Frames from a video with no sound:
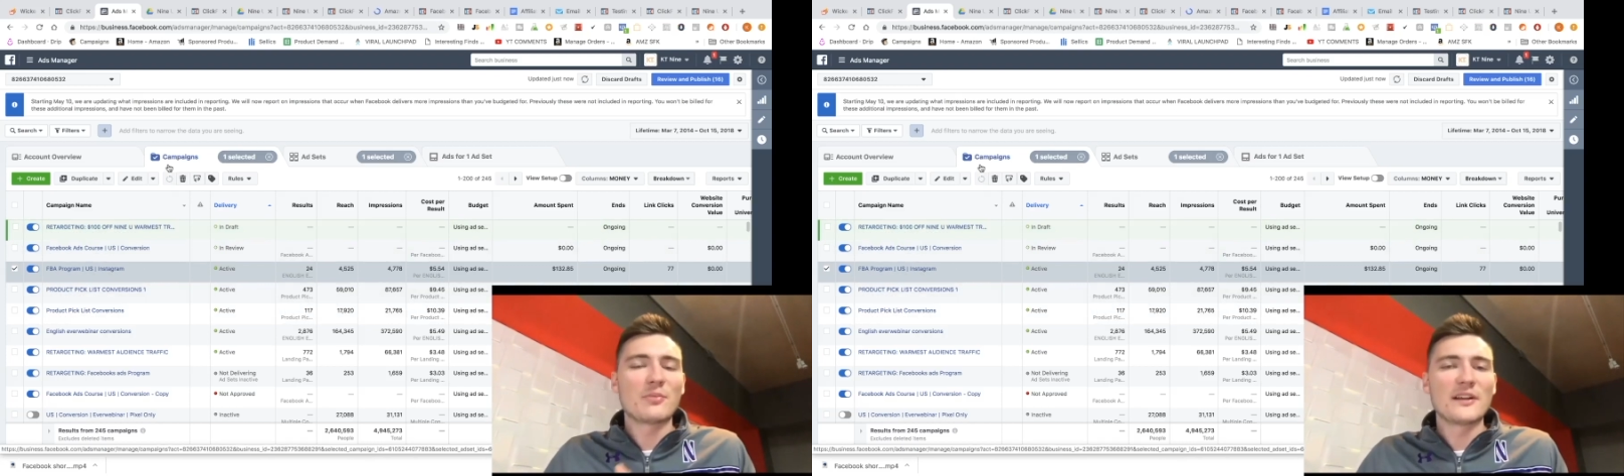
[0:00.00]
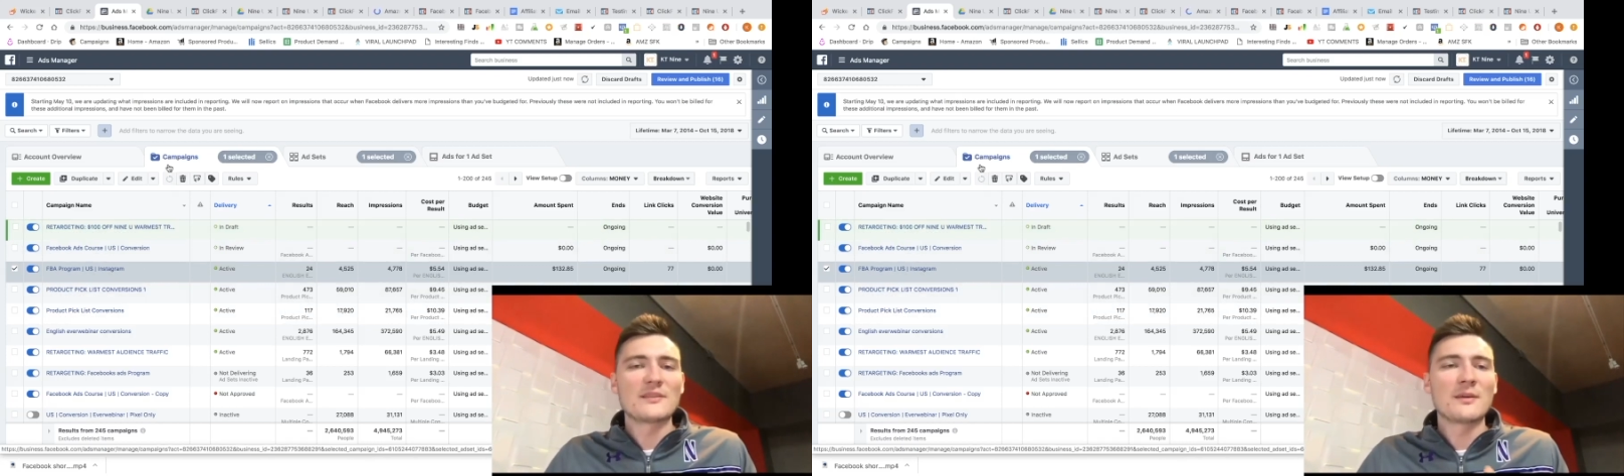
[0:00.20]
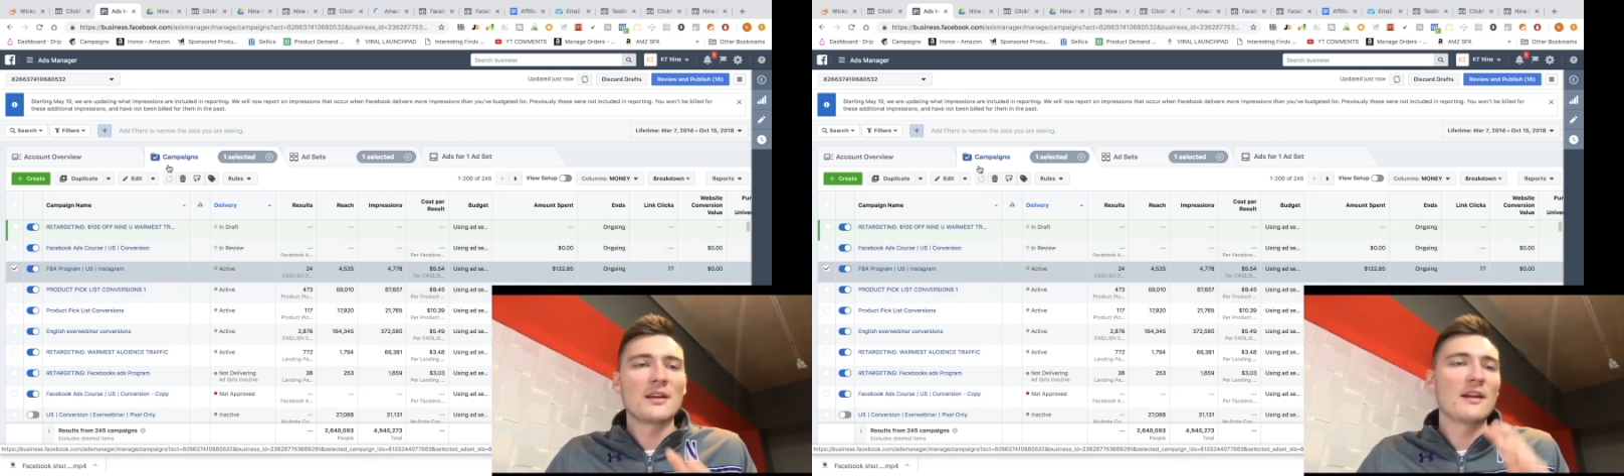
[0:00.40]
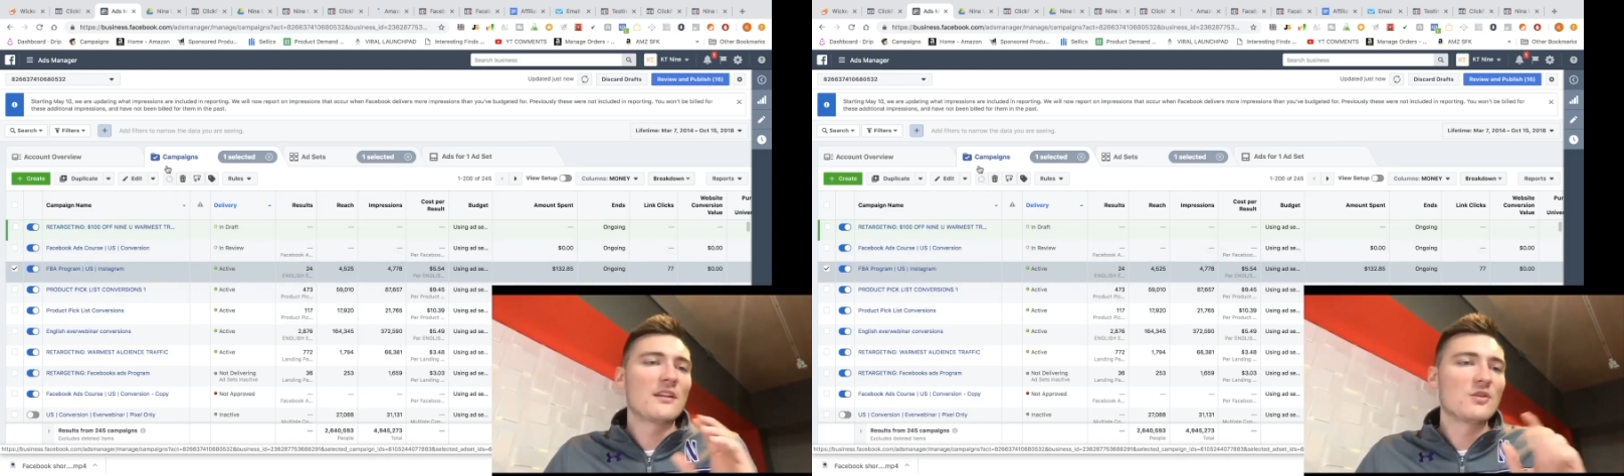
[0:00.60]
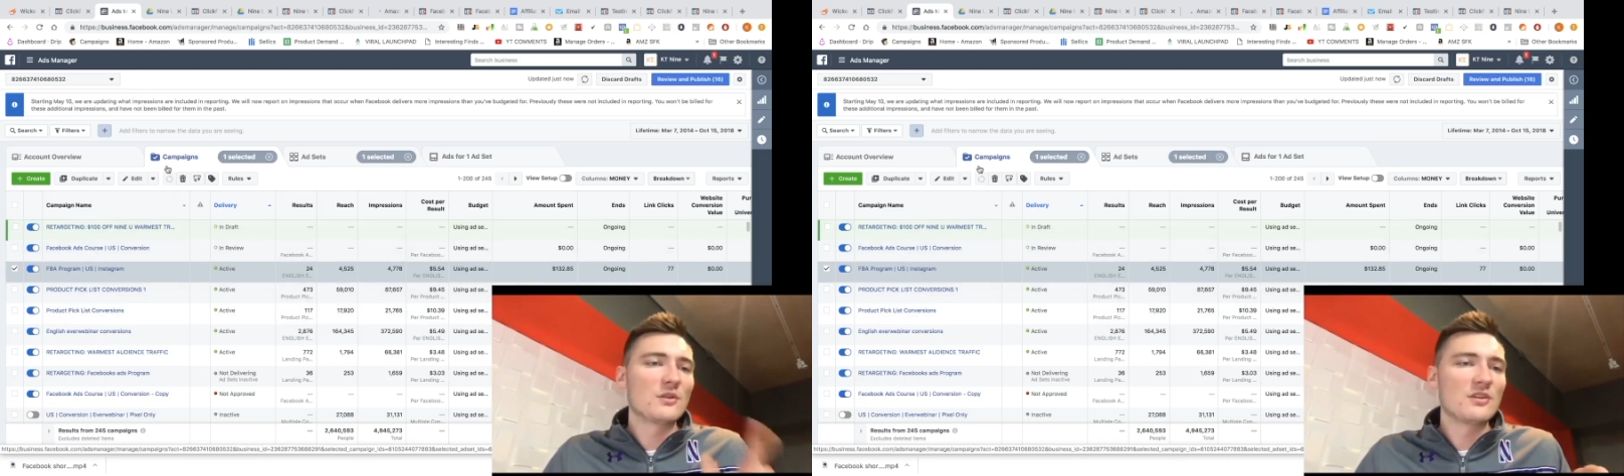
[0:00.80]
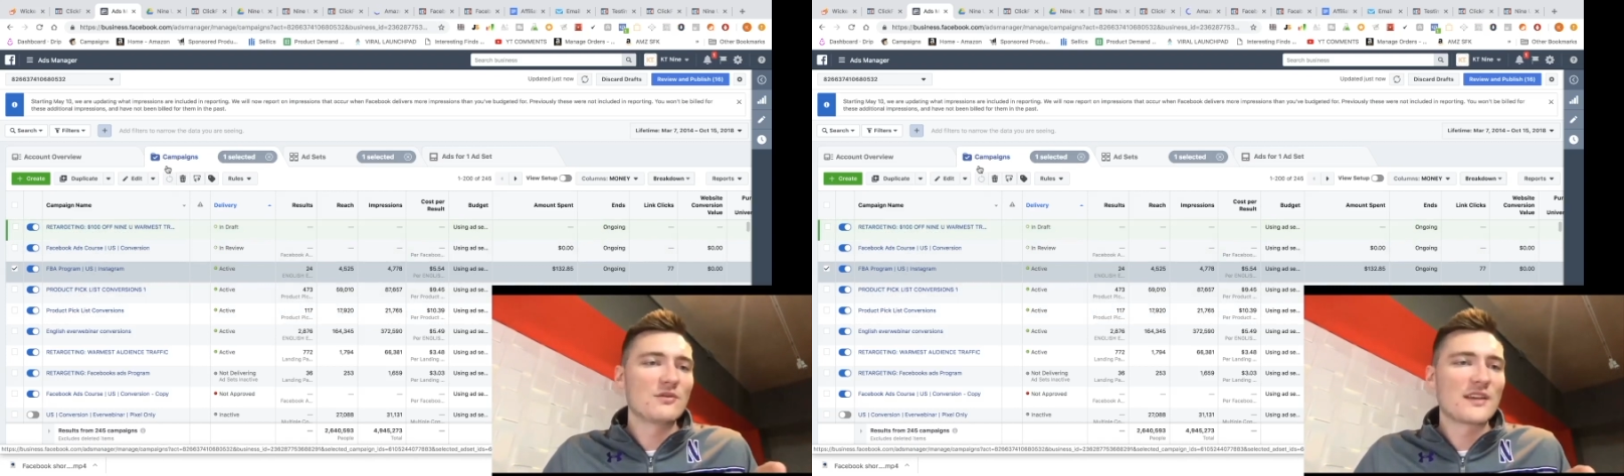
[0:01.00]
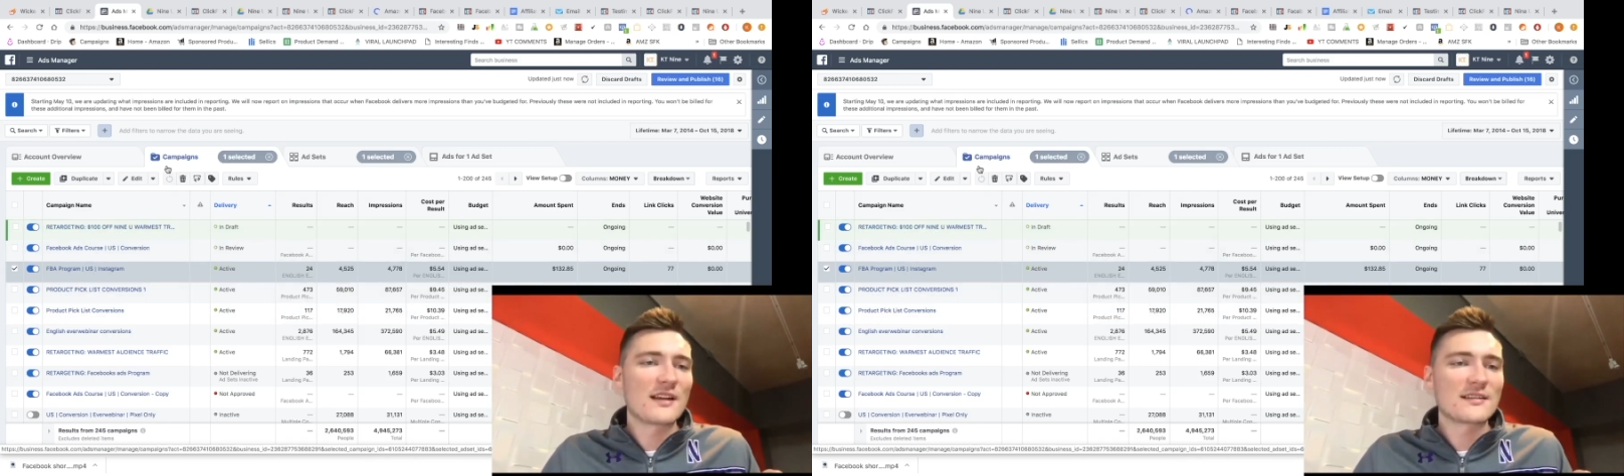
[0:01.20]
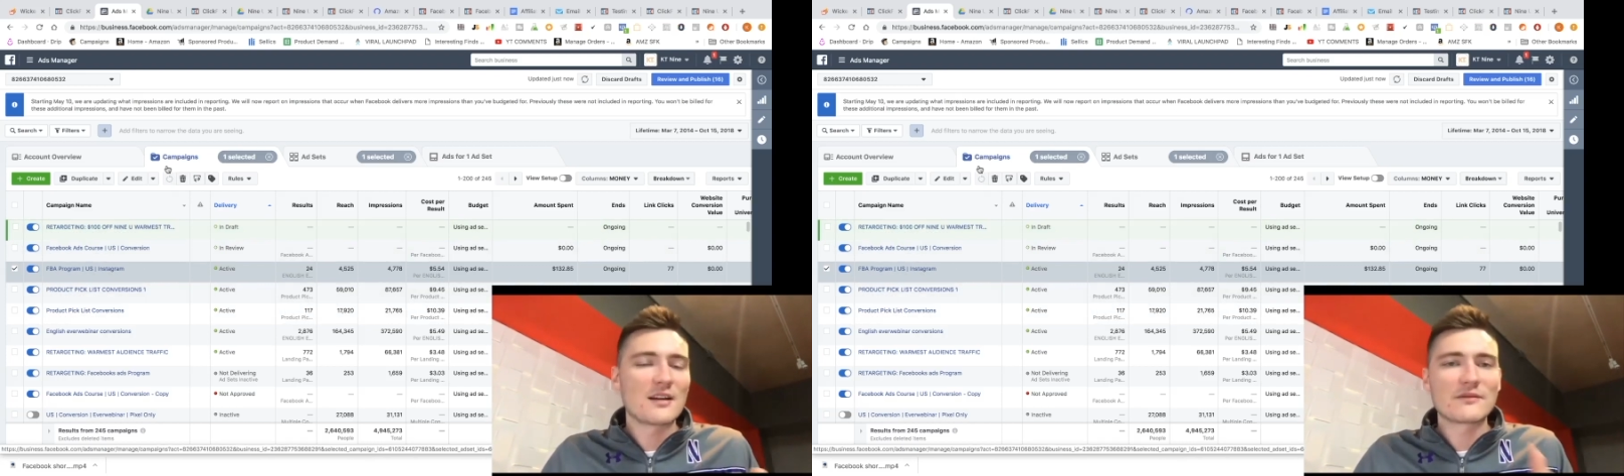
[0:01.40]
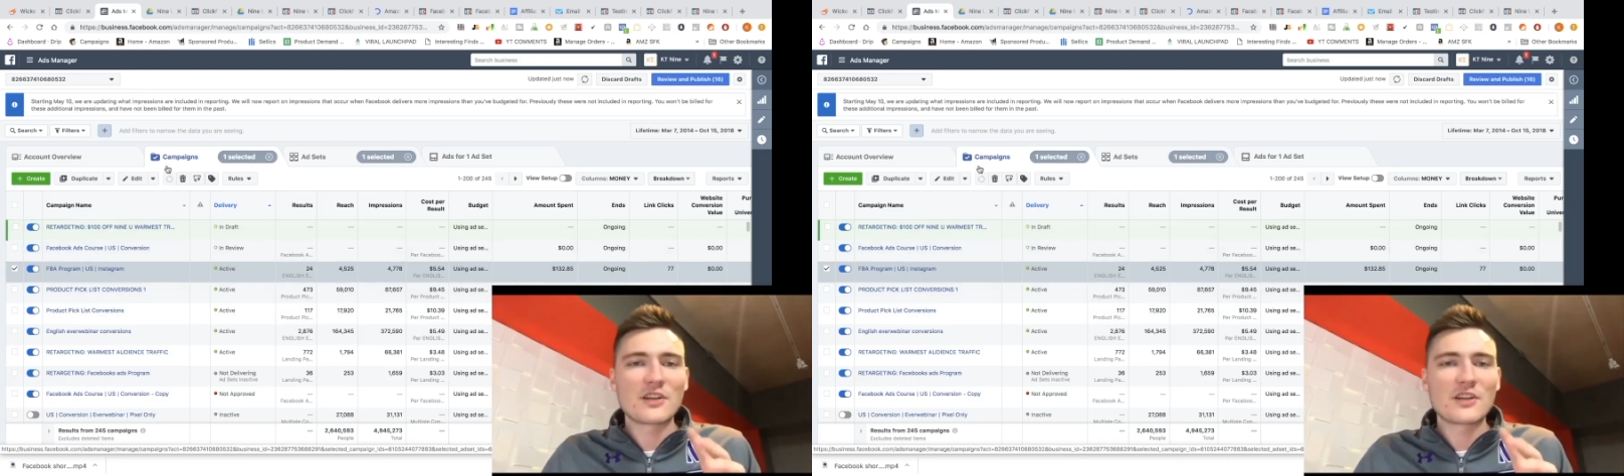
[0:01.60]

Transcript: placement and then you would use that stuff.